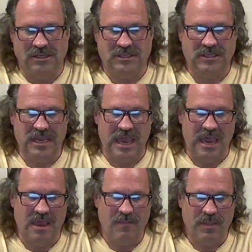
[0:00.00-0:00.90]
to
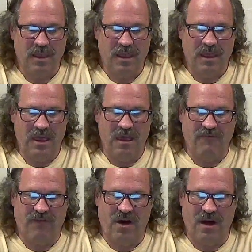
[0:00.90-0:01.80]
see
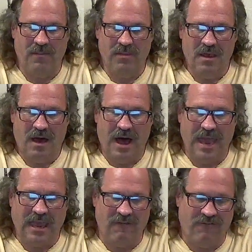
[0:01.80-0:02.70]
if uh,
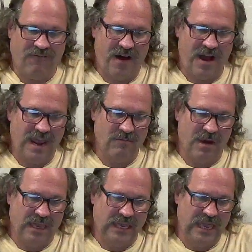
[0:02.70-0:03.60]
I can find
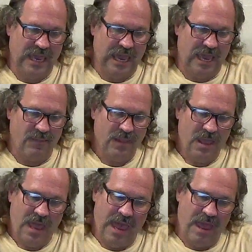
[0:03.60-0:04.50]
my key.
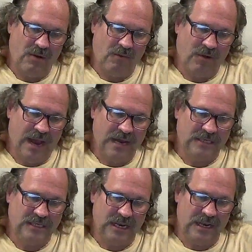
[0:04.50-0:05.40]
And we're kind
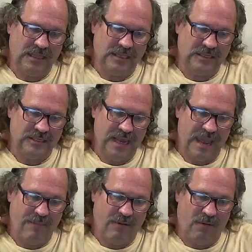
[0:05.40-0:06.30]
of sitting at the
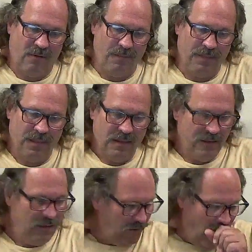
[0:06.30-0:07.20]
table,
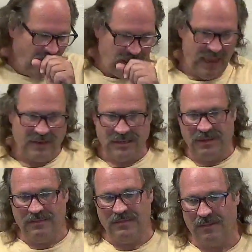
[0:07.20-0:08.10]
and some,
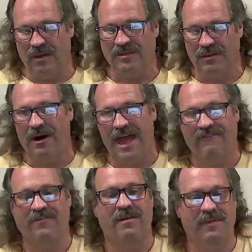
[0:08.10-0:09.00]
some, some are
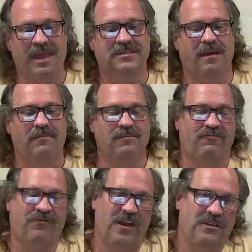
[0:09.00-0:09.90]
laughing at me as I'm
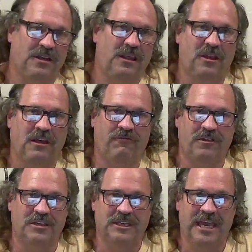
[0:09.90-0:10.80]
frantically looking for this